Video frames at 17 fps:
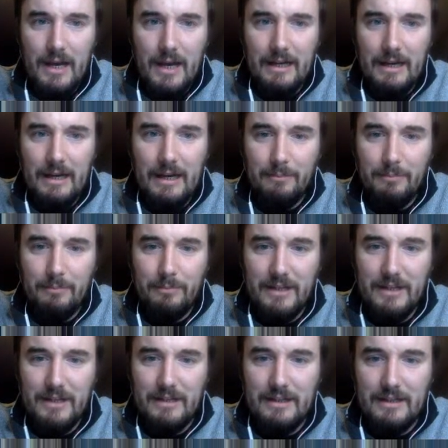And I'm
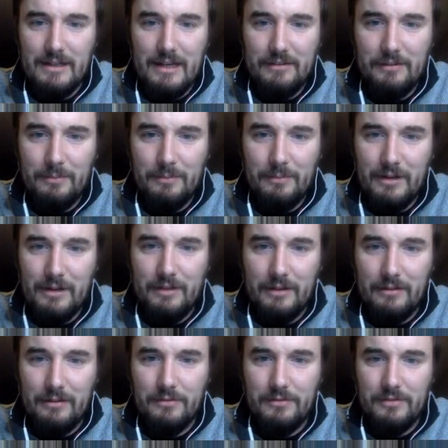pretty, it's a pretty
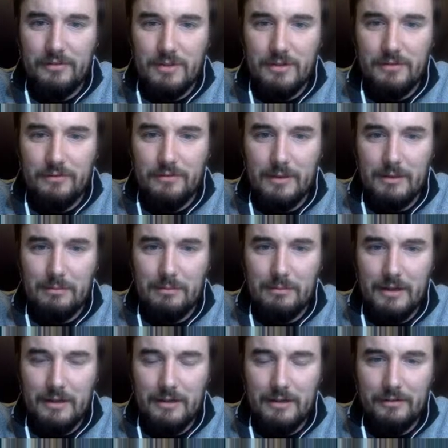sensitive subject for me
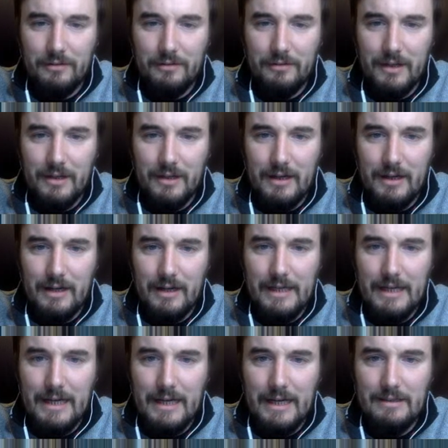because it's like,
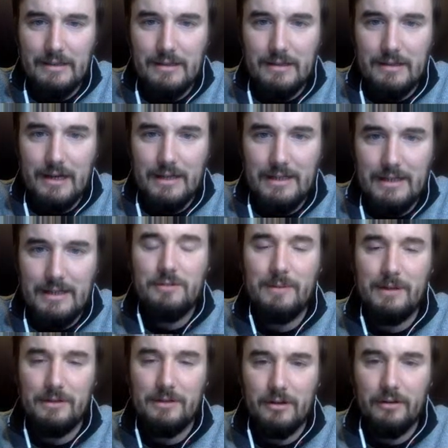I teach
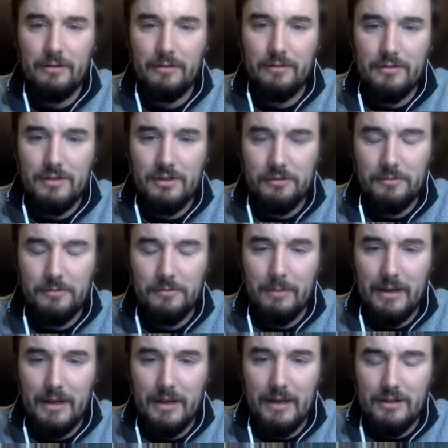about sharks of the Chesapeake
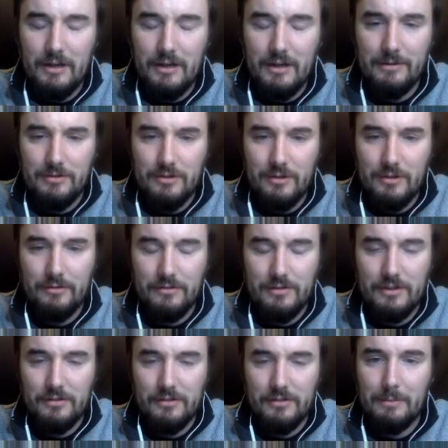Bay, I talk about sharks of
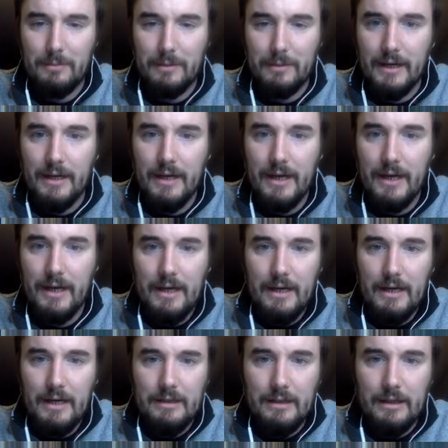the Chesapeake Bay.
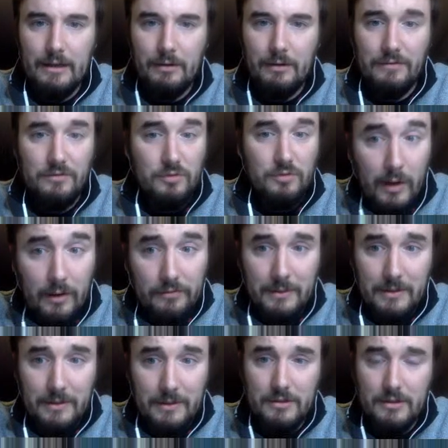Like, we have 12
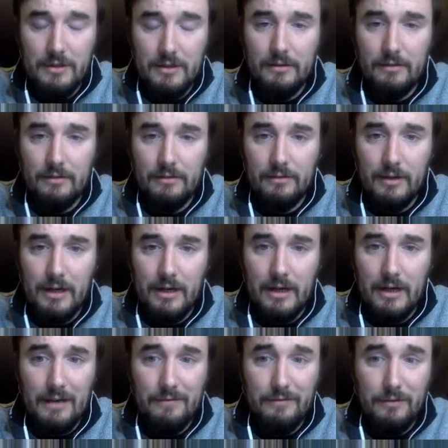species.
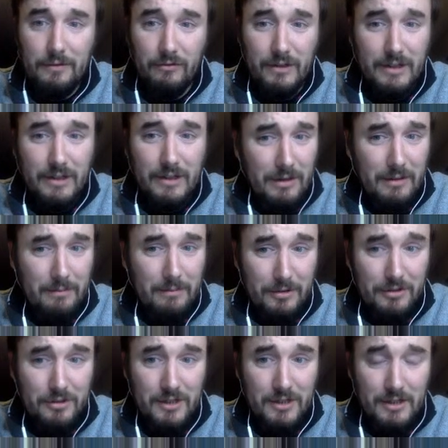If you really want to
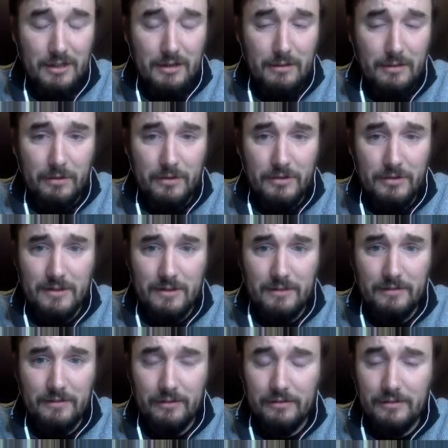push it, you could push it to
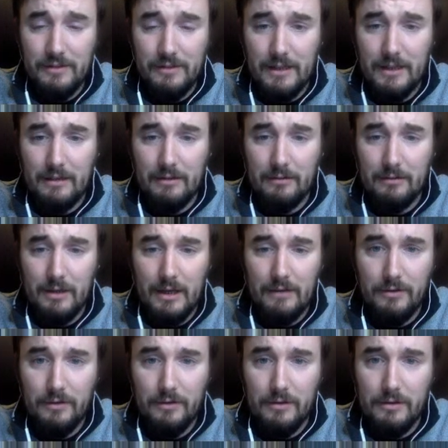16
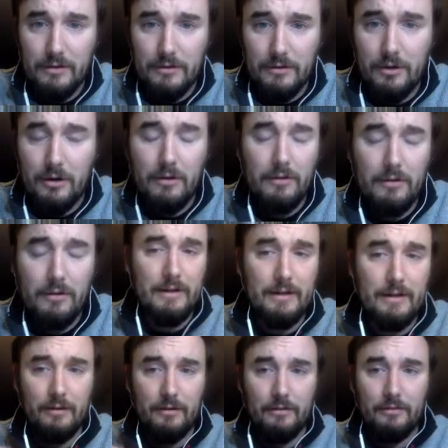if you include all the
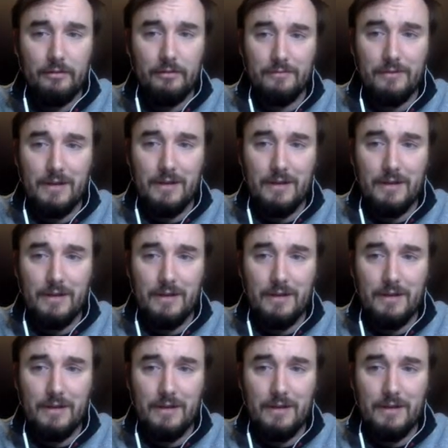records of